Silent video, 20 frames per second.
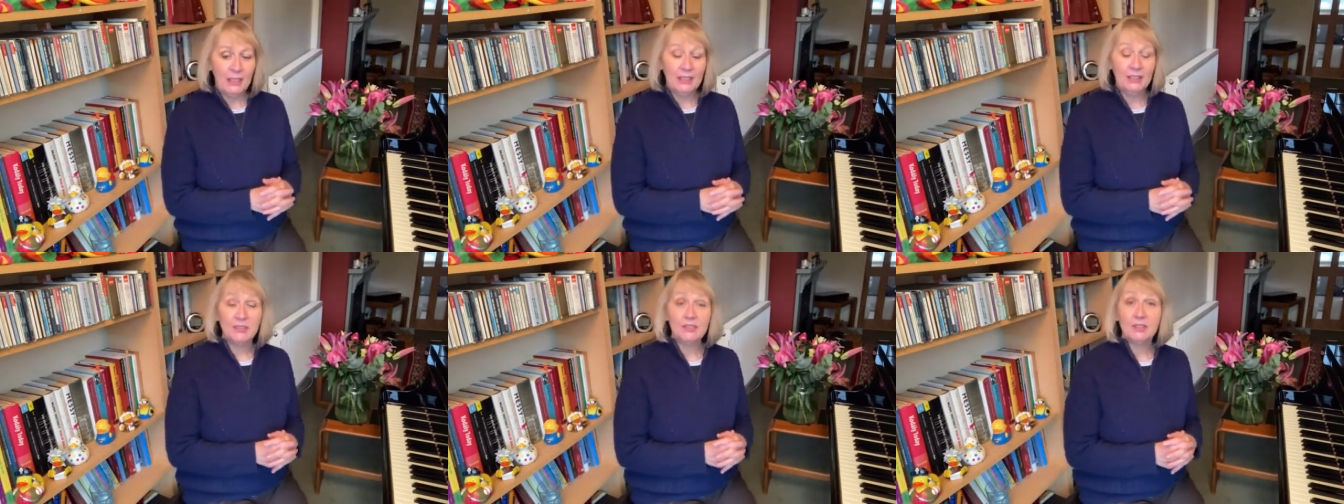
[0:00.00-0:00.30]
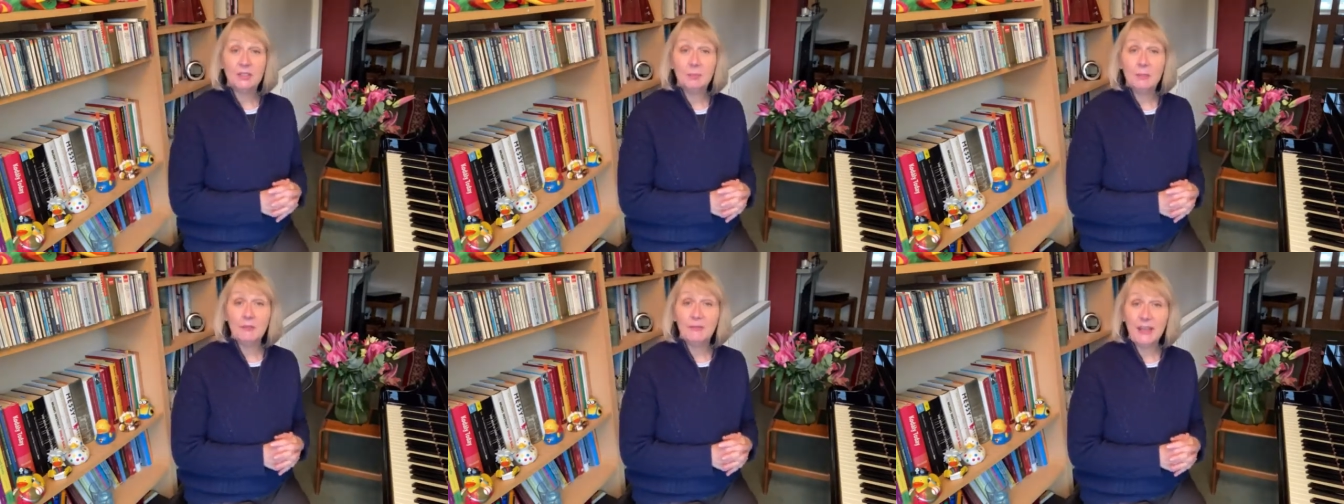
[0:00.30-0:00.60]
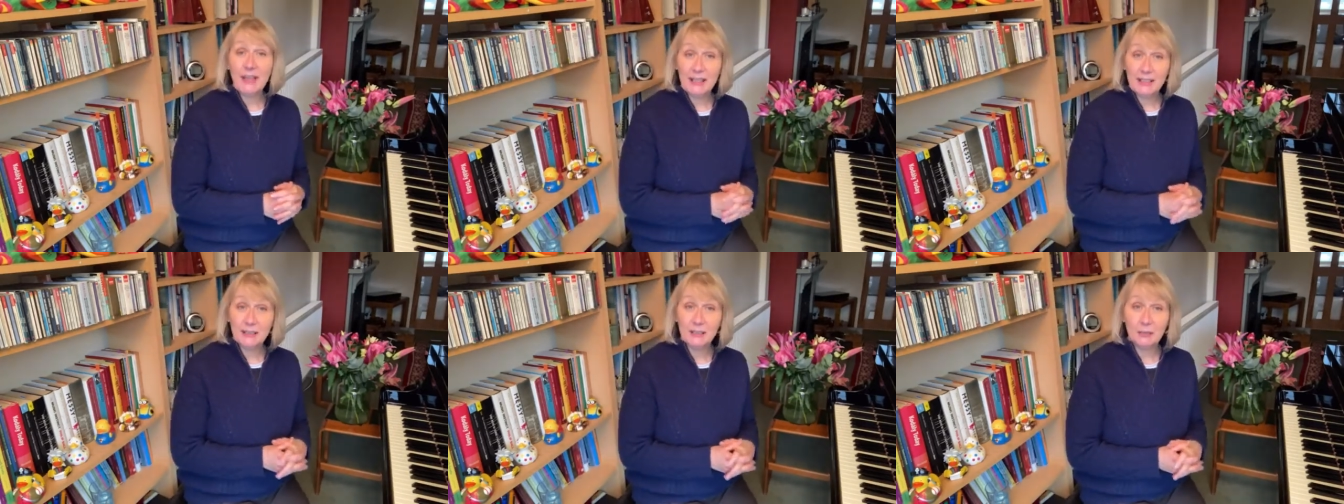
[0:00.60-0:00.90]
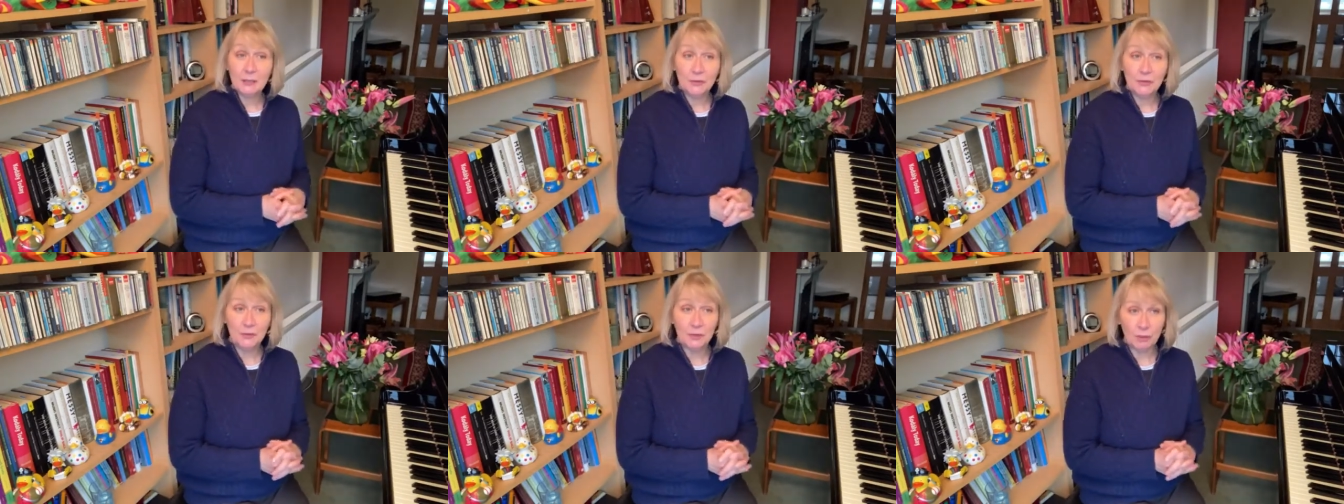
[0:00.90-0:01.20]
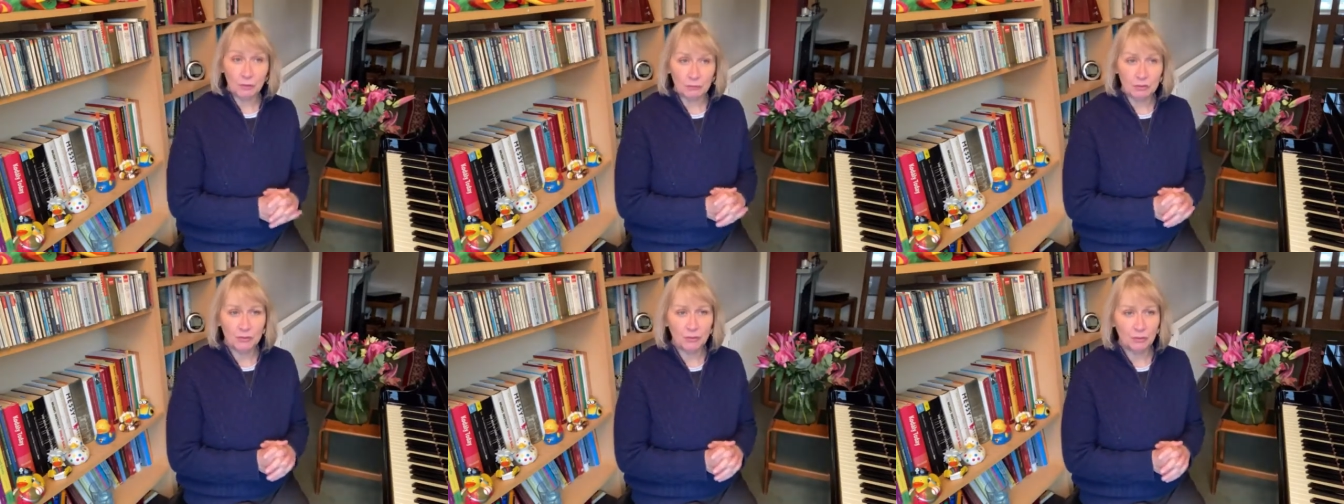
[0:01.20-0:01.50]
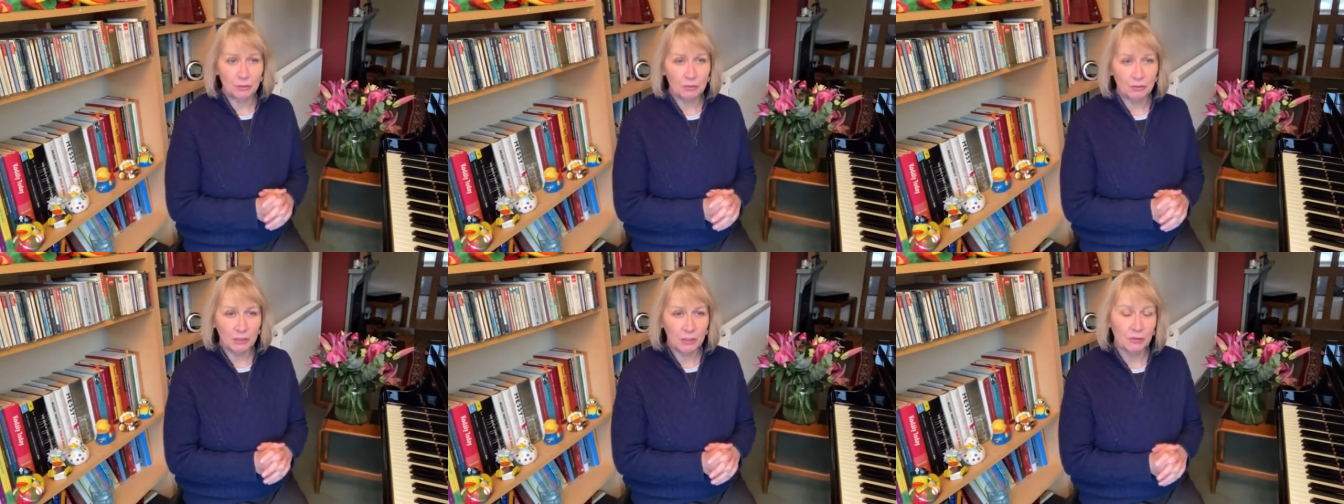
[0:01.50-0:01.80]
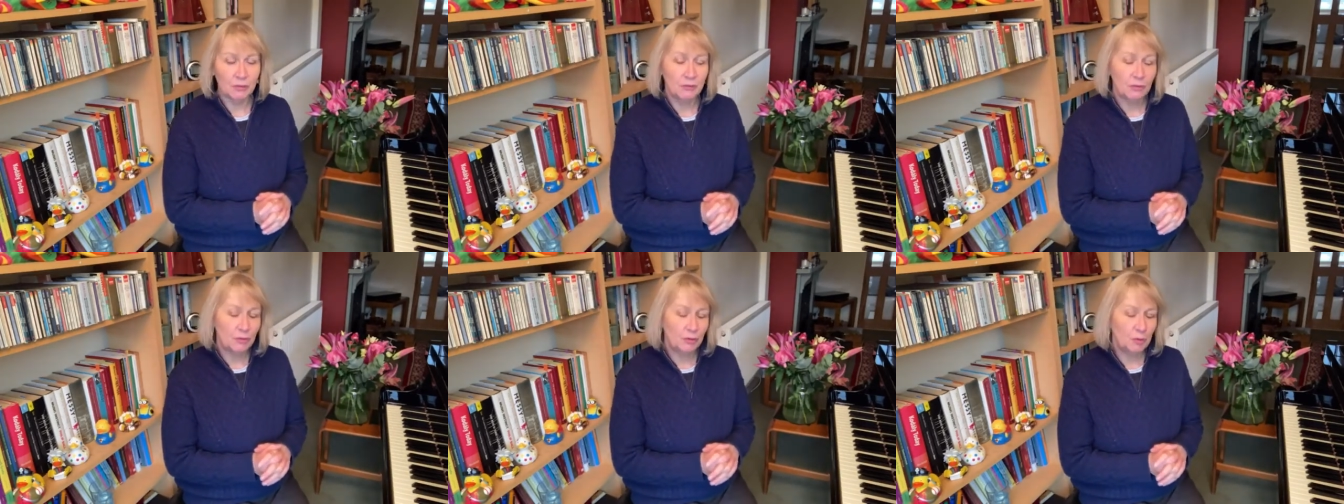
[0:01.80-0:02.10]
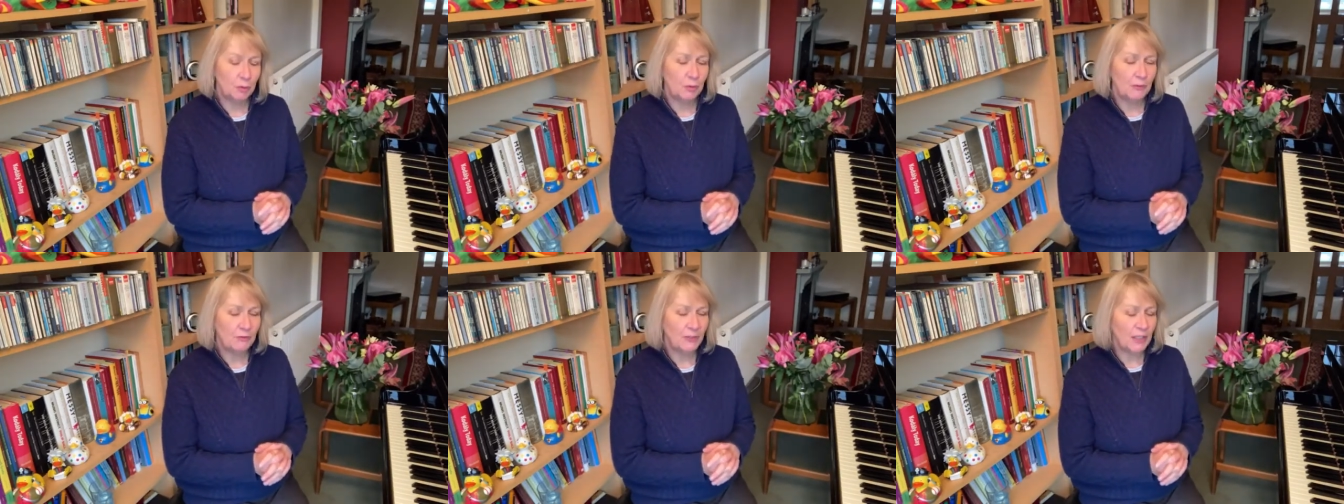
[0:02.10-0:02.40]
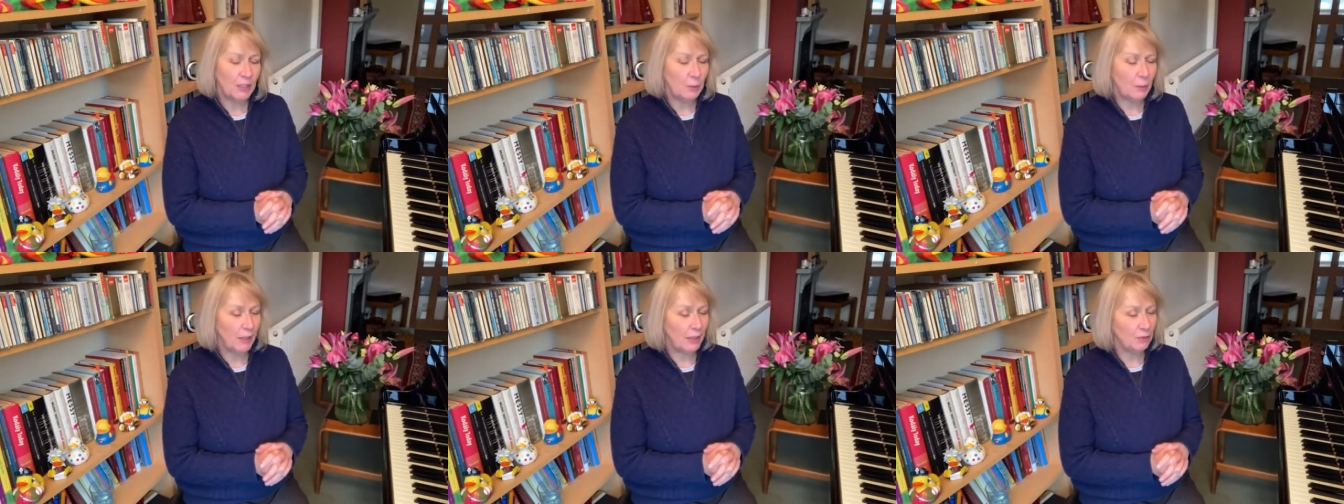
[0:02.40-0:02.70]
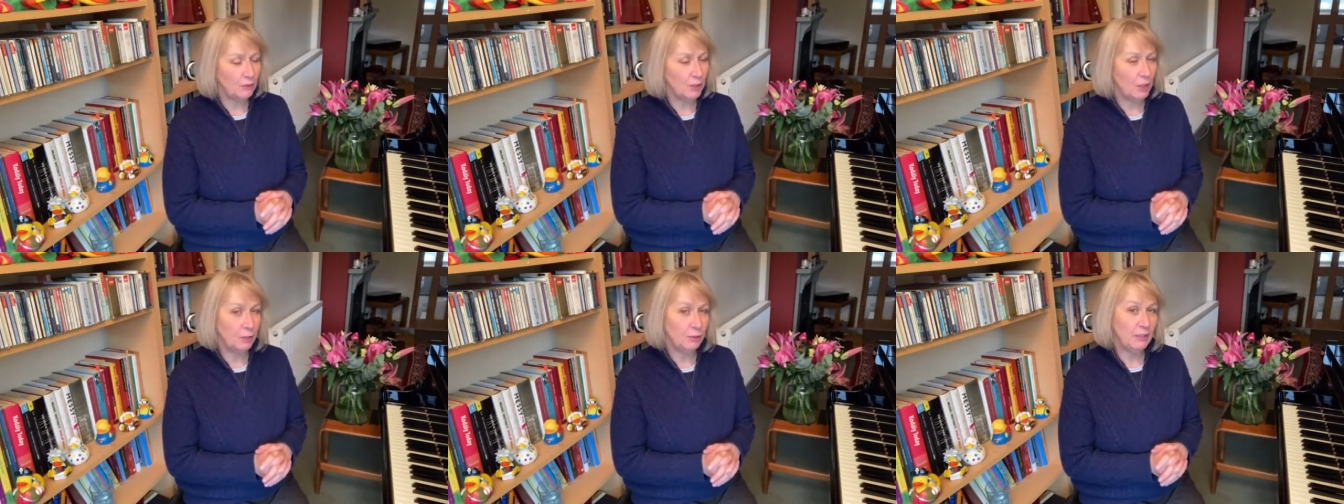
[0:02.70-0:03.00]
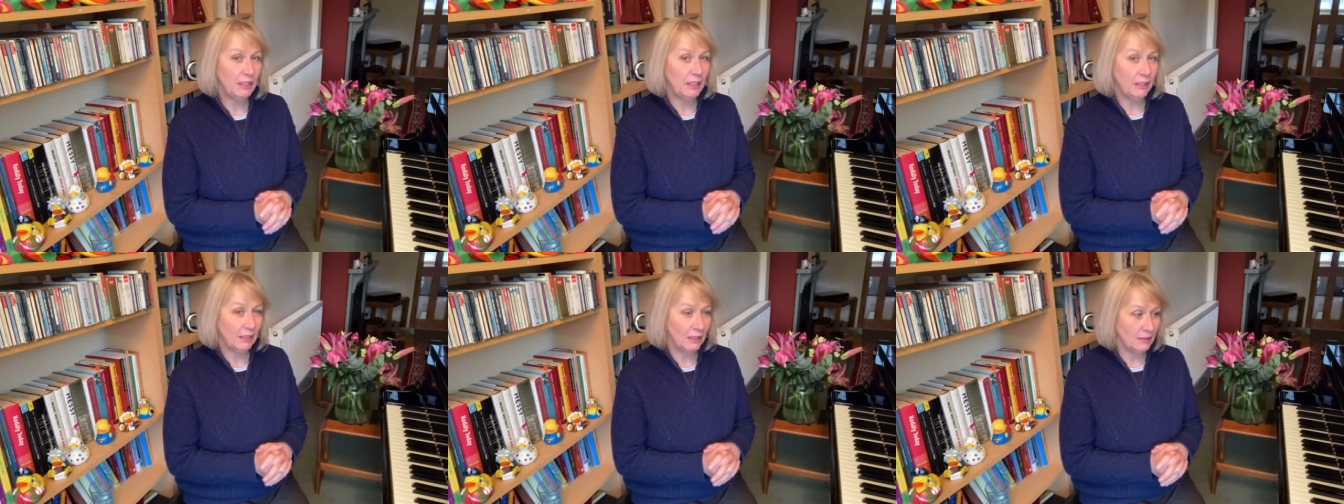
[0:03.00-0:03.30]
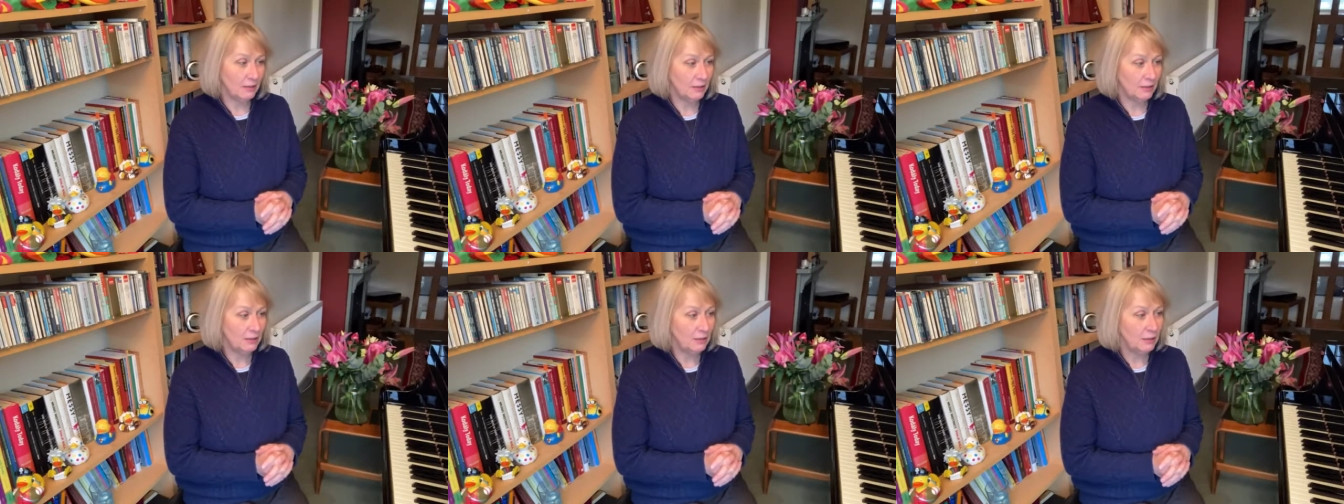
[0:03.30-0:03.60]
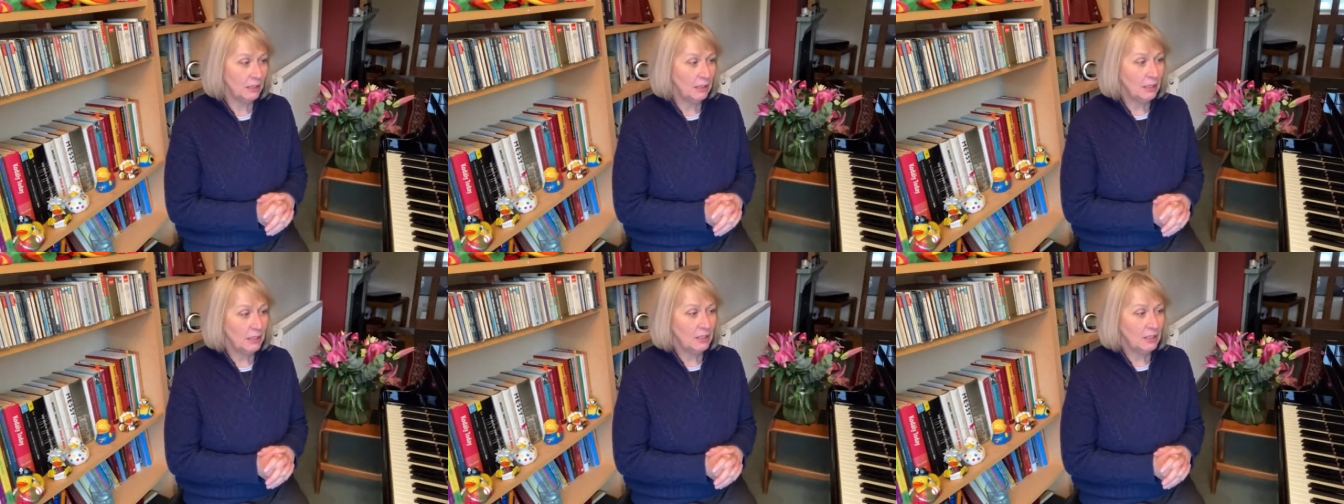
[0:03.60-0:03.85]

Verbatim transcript: in some of Handel's oratorios, so she was very well known in London.